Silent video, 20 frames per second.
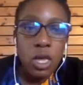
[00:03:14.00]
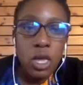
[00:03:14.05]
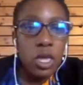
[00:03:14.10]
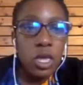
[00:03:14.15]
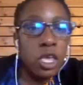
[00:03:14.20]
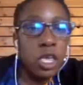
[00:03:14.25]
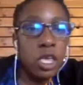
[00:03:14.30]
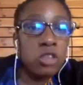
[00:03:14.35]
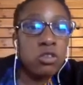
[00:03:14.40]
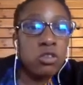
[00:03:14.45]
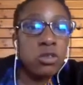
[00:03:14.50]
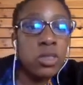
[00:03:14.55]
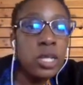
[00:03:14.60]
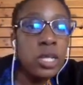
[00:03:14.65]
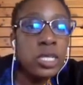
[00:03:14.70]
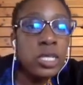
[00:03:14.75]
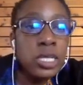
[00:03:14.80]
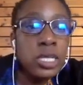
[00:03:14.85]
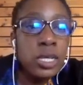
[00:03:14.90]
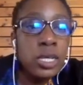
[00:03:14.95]
In
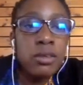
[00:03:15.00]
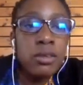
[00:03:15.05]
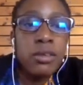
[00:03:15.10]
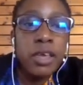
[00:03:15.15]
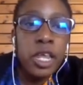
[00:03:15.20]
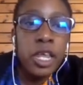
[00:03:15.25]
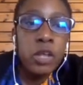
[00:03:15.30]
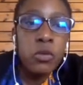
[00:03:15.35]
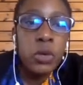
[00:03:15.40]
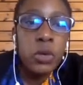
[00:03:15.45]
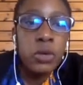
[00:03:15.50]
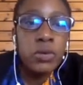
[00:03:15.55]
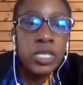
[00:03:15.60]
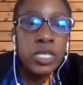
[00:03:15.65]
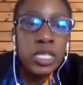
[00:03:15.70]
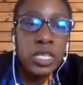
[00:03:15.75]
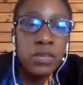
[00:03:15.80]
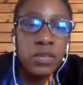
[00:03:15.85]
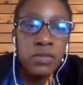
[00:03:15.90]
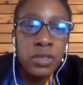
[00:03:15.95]
2010, we
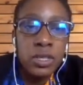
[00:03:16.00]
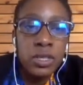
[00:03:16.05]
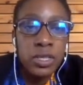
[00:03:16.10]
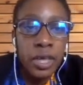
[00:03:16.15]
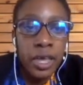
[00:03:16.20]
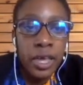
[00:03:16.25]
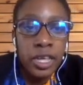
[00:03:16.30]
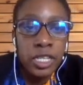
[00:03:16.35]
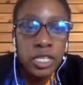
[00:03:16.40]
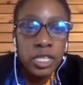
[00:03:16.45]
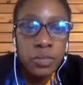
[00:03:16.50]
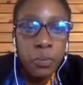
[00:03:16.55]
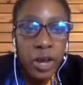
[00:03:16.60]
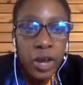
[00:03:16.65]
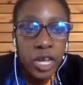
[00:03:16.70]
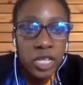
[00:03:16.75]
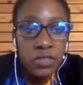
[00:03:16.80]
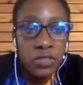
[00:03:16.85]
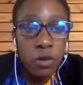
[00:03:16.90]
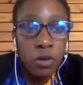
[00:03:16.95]
received the Science
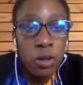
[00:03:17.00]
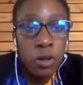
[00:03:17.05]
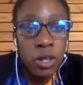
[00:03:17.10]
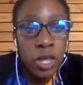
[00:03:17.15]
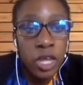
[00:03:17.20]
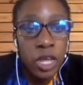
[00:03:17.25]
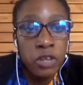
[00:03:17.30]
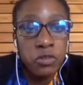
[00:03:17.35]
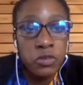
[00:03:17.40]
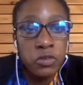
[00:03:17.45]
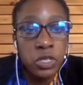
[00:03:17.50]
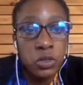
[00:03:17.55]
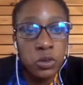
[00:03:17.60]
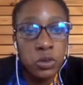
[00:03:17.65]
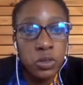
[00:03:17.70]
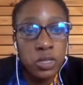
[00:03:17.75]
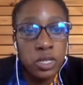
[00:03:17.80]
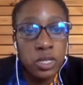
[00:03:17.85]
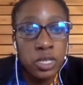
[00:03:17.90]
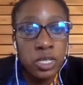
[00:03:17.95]
Prize for Online
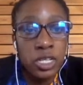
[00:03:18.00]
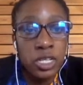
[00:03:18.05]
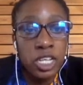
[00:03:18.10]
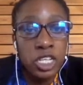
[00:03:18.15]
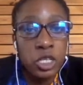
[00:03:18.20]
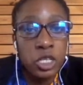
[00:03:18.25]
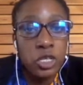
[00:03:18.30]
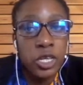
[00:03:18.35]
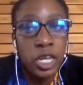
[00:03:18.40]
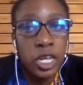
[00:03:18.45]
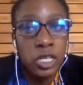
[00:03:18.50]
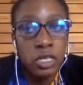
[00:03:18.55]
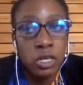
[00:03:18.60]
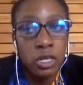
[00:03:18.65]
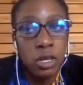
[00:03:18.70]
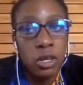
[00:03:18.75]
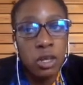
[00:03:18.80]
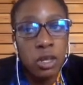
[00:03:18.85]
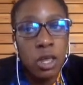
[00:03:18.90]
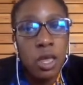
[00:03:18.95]
Resources in
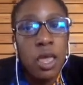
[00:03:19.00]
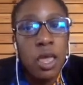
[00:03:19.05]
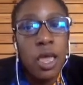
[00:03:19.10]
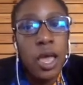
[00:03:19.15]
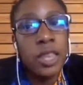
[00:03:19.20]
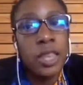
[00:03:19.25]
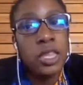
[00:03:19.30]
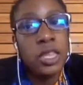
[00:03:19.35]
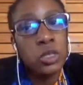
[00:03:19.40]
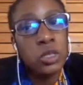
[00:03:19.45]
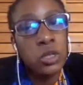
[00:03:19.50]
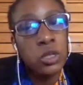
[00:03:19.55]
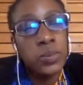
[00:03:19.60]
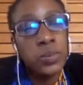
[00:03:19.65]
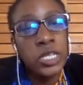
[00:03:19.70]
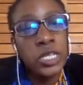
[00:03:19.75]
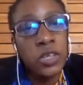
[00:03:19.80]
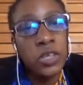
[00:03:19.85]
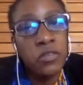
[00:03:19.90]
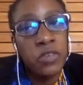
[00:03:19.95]
Education, and this was
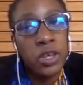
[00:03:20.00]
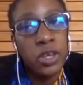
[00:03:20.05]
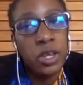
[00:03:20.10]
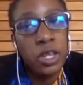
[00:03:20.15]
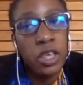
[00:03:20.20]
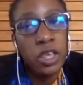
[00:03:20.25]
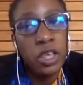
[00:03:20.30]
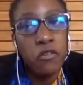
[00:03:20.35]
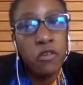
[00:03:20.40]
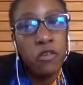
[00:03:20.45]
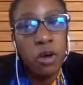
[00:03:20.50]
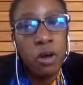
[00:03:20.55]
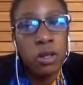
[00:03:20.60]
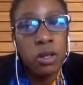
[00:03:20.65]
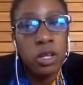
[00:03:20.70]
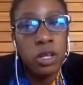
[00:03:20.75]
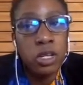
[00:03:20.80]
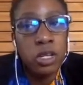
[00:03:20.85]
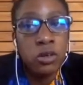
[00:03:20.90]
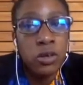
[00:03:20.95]
specifically for our
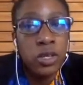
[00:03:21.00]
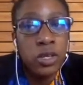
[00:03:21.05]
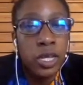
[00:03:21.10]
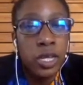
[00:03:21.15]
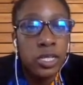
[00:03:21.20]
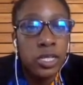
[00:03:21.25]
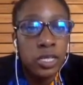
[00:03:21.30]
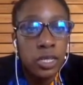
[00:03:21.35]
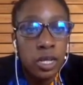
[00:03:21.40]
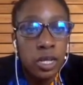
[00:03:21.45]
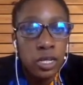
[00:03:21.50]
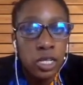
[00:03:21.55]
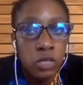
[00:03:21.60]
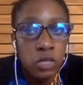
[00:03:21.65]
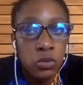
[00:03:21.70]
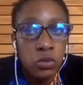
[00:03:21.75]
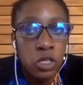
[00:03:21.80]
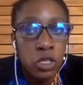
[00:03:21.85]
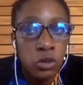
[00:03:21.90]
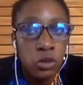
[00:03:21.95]
clinical case studies,
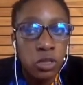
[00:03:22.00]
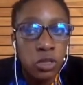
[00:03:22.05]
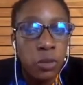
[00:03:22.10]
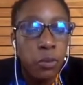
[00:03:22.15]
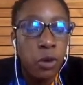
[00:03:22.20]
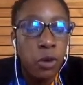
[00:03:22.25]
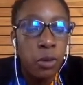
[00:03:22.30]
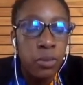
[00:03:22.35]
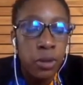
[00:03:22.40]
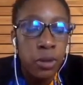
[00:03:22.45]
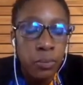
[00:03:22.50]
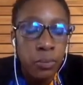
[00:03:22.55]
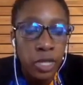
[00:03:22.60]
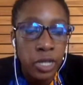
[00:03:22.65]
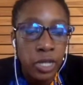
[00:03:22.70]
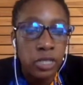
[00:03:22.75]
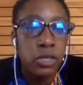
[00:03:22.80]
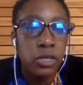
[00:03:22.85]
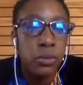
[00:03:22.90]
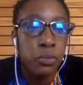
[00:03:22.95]
which use a
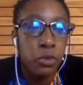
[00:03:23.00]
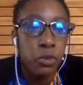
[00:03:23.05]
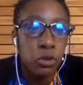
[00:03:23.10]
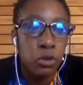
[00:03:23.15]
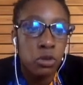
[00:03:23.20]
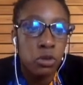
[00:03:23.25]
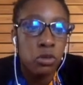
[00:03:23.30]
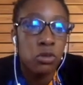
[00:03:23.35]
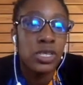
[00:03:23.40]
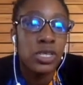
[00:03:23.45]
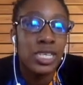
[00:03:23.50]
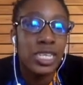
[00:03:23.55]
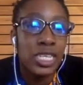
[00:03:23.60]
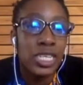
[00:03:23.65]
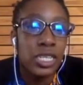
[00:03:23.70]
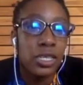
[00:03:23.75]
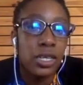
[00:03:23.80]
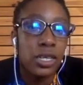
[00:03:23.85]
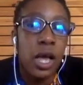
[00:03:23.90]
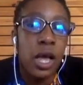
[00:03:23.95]
problem-based approach to
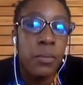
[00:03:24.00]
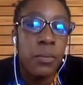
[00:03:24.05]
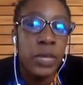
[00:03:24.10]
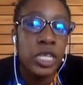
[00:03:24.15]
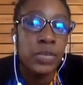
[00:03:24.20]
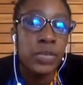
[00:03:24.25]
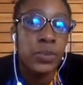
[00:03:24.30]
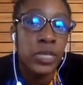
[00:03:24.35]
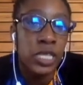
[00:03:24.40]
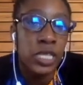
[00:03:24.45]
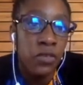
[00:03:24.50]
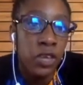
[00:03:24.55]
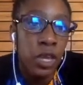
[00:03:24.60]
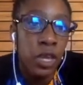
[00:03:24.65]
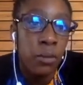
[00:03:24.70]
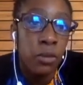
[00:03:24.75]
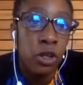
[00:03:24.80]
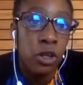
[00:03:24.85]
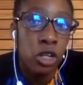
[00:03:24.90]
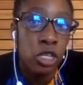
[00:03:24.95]
teach a specific
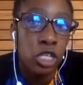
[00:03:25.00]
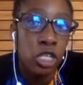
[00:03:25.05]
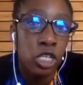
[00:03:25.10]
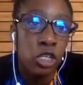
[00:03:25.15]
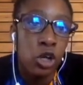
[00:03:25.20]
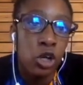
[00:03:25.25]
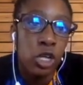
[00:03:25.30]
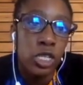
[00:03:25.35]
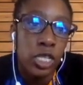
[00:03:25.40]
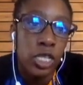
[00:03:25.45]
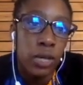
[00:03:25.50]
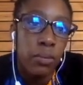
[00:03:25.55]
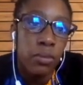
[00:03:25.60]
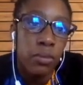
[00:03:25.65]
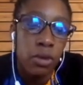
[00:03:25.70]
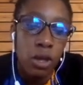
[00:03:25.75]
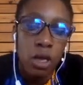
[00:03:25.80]
immunology concept.